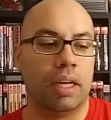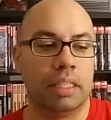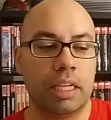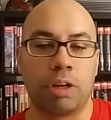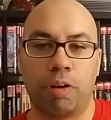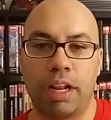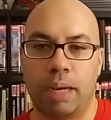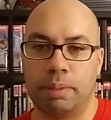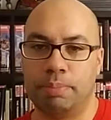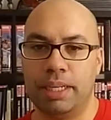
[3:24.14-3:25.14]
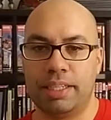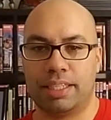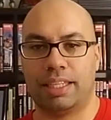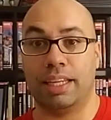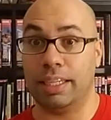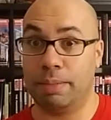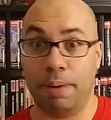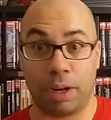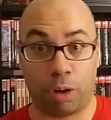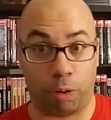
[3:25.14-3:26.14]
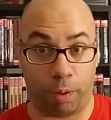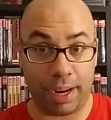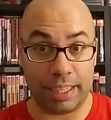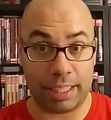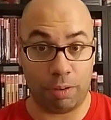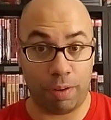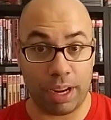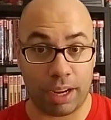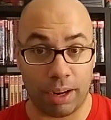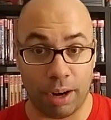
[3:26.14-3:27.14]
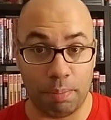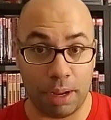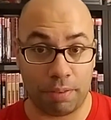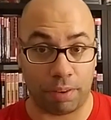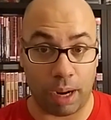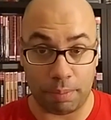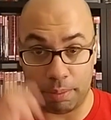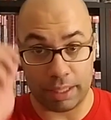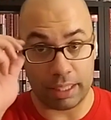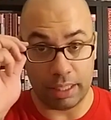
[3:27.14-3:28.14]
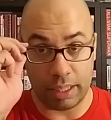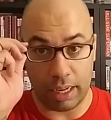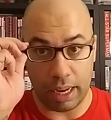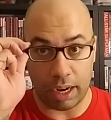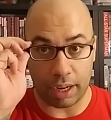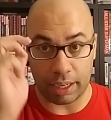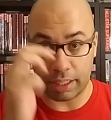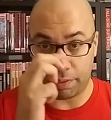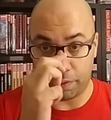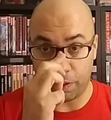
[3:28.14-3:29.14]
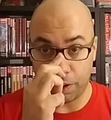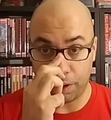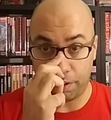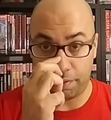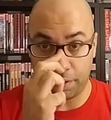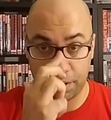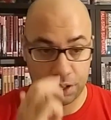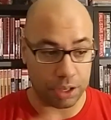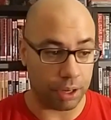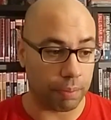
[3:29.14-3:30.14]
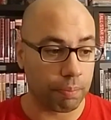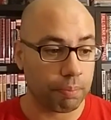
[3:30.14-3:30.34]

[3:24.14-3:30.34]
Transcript: Another great omnibus. It's been a crazy week or a month for omnibus in August for sure.